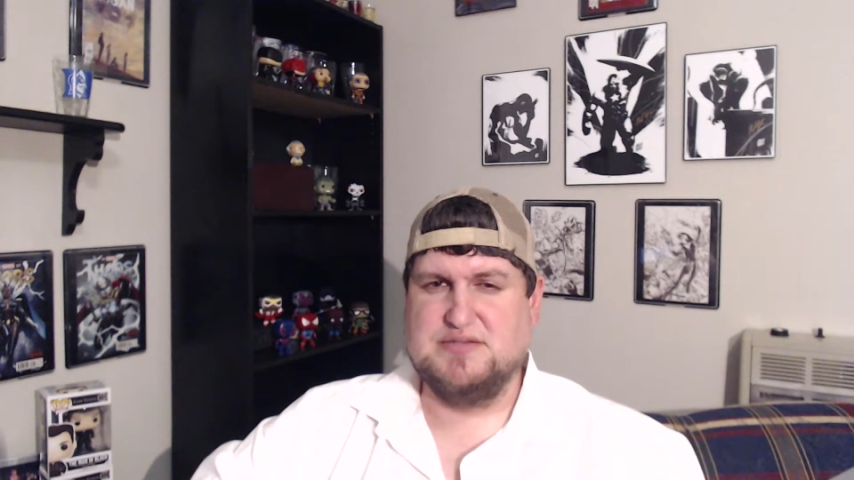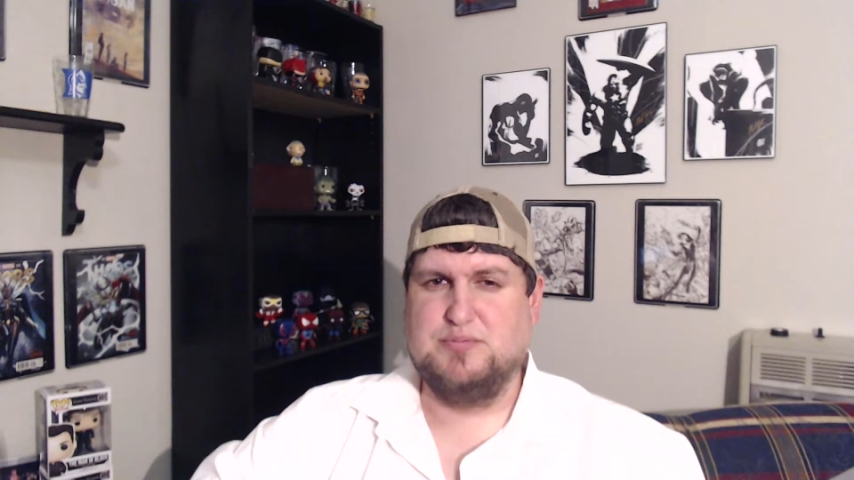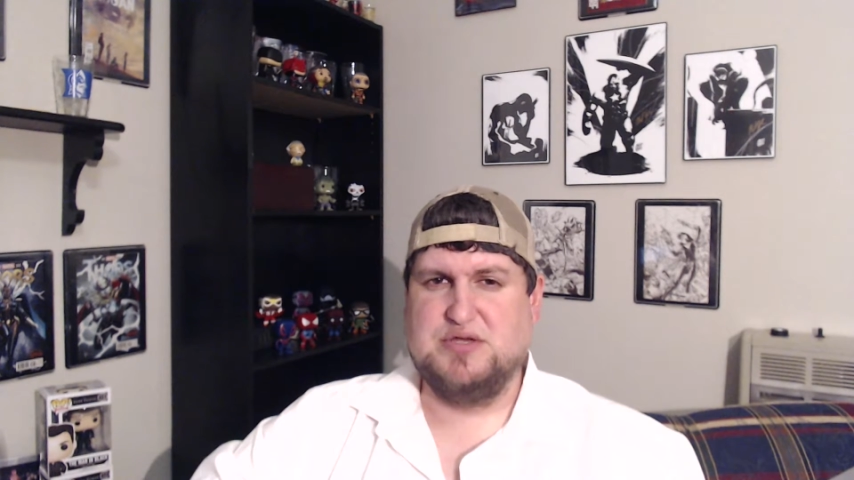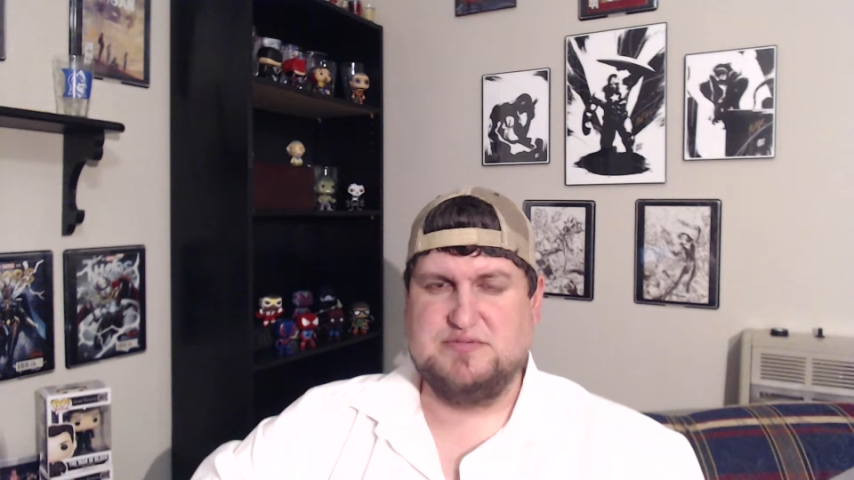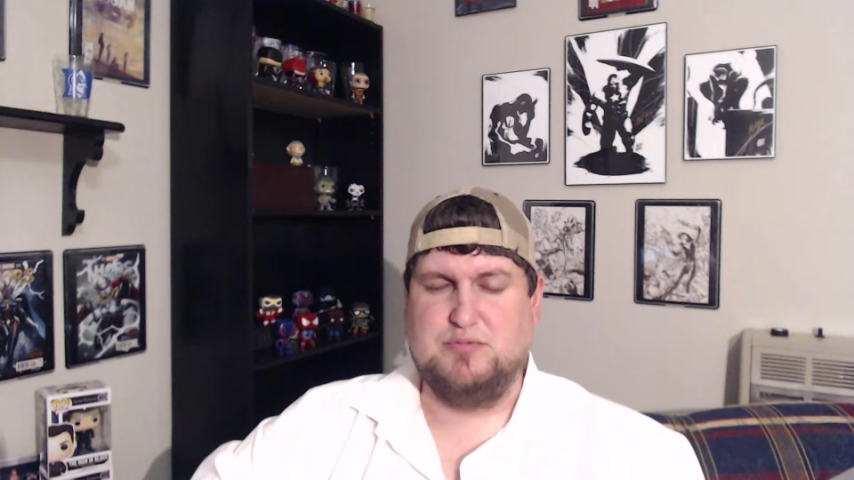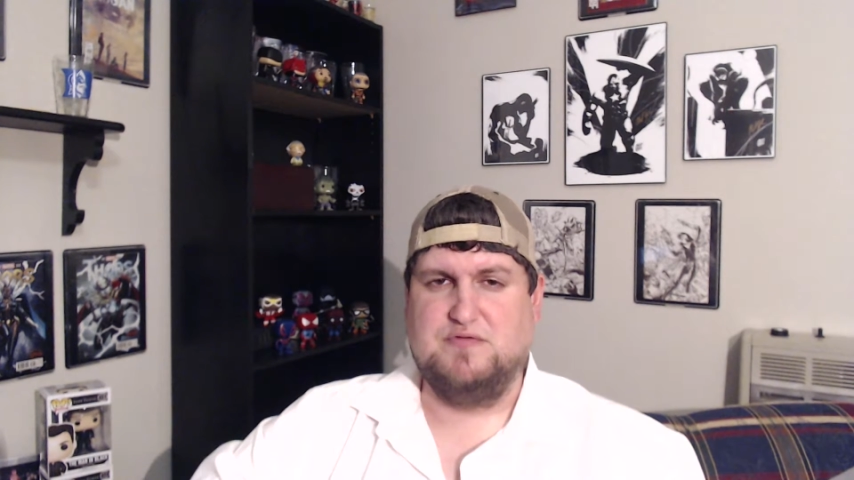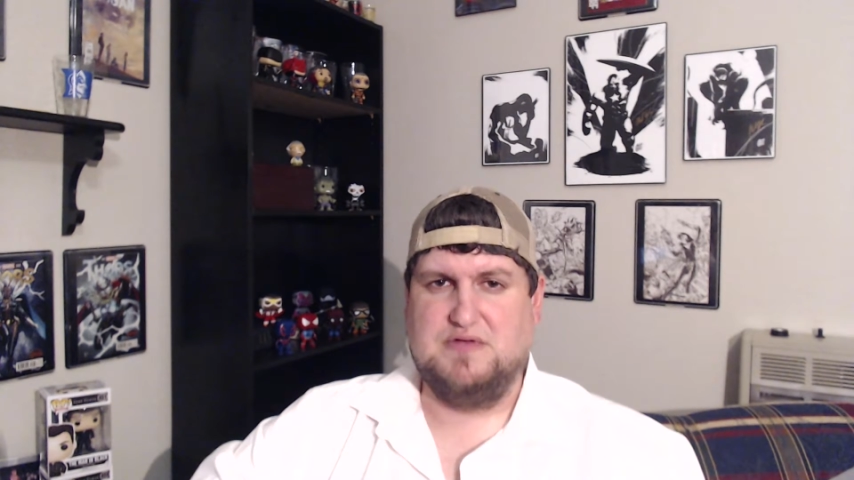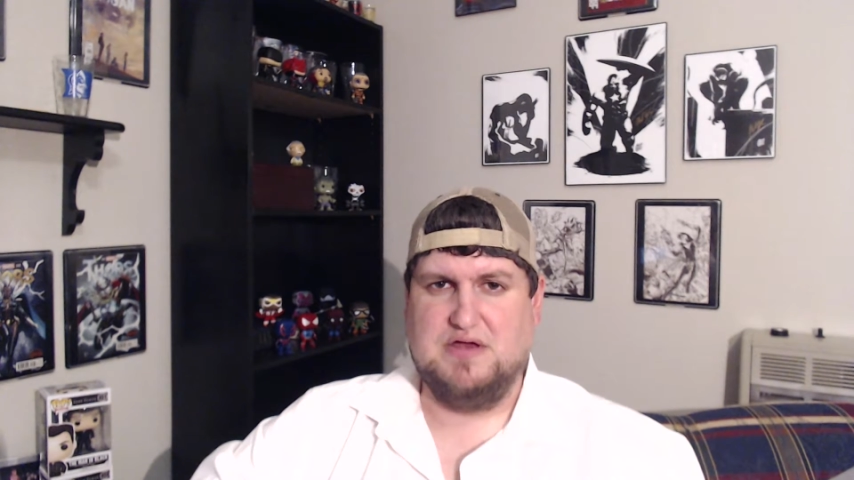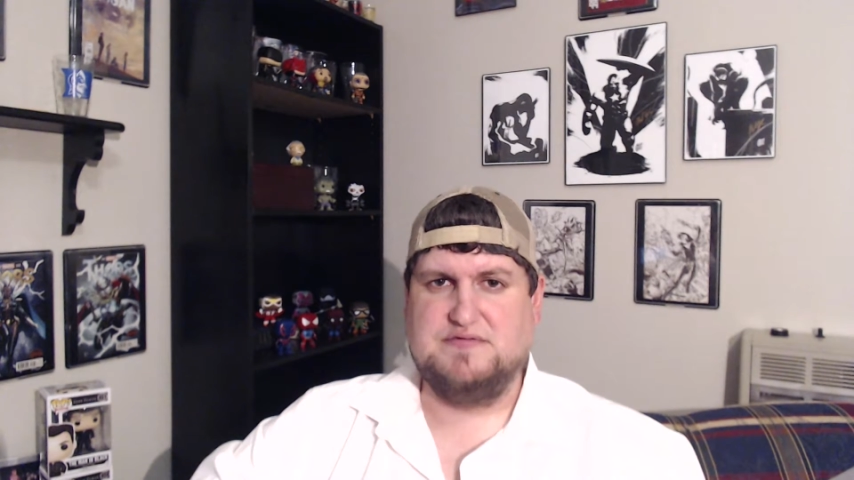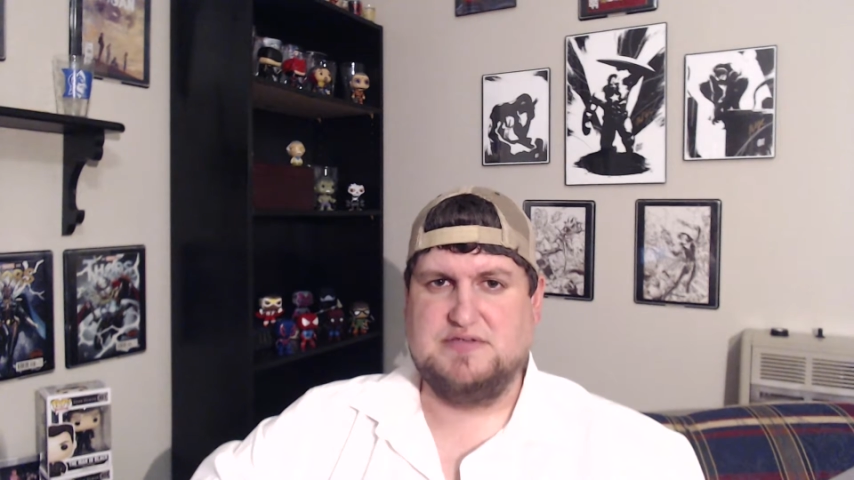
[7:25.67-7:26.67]
the best
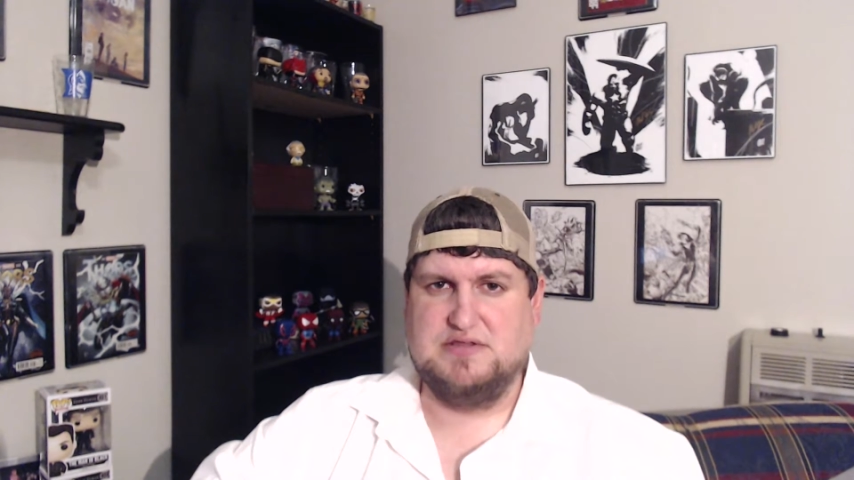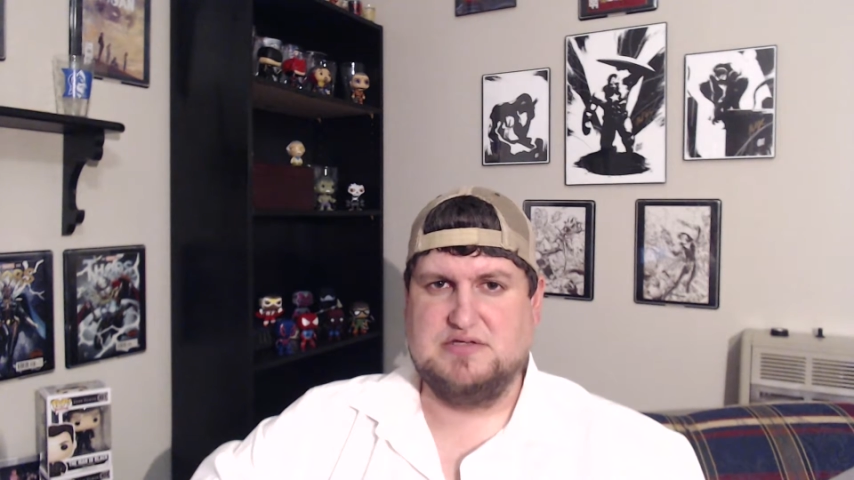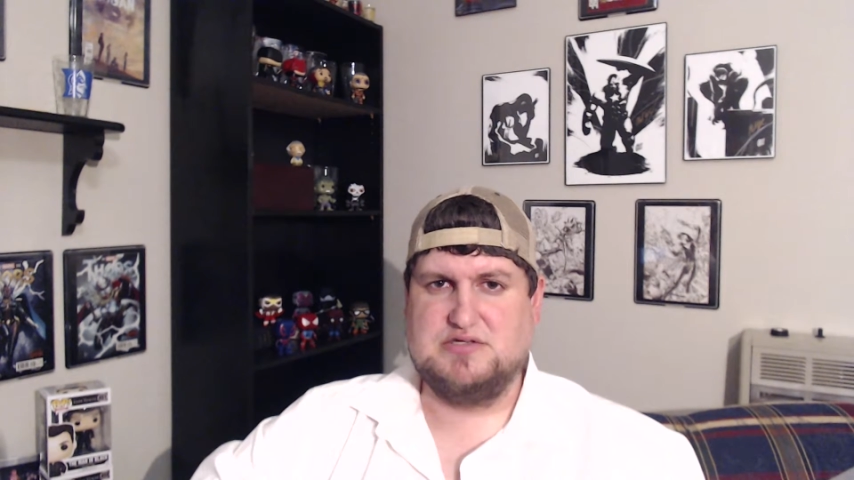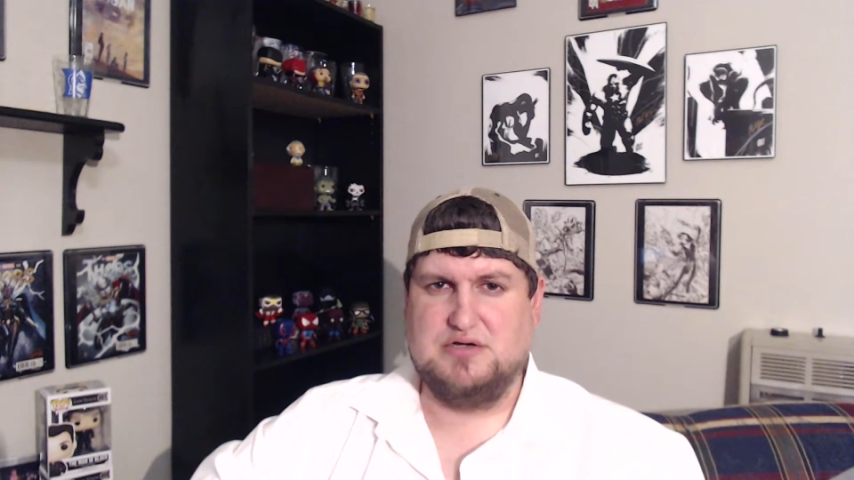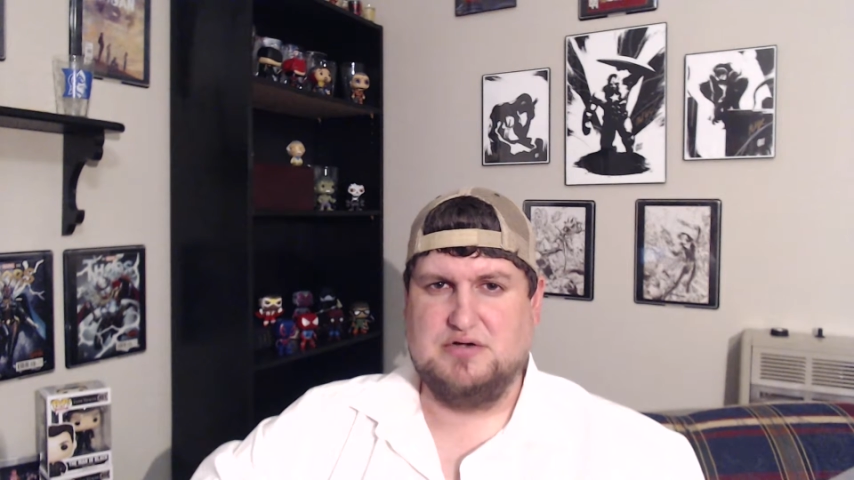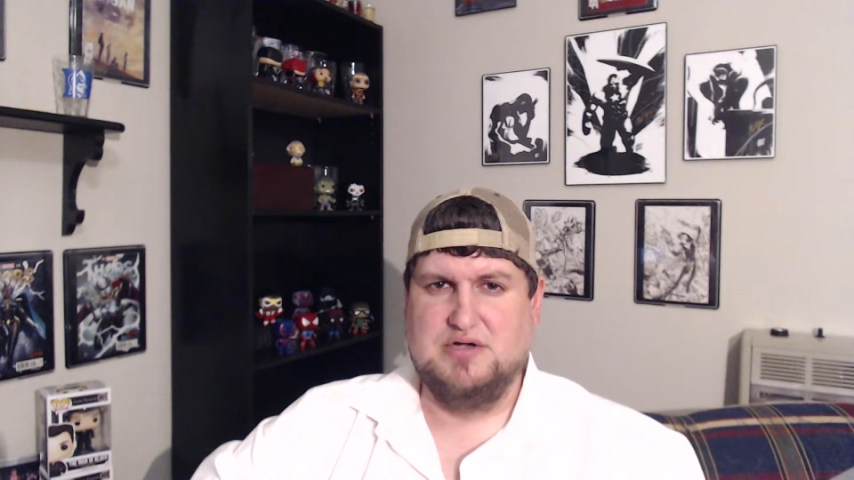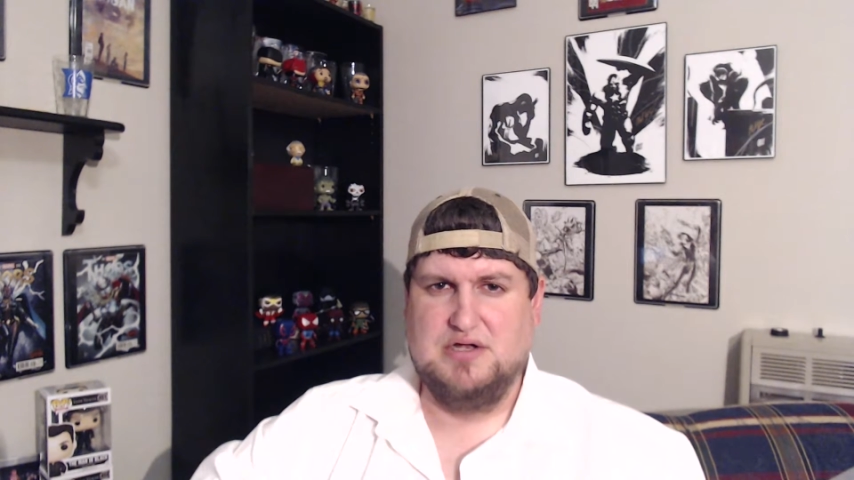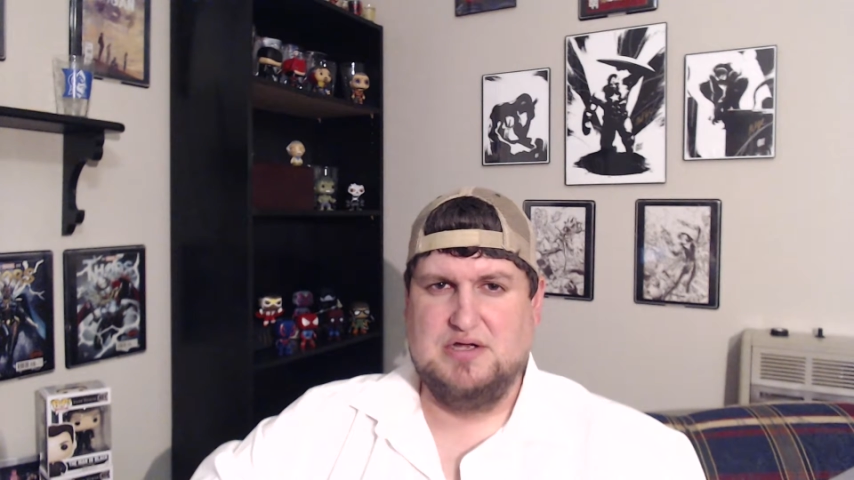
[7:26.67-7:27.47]
movie I've seen this year.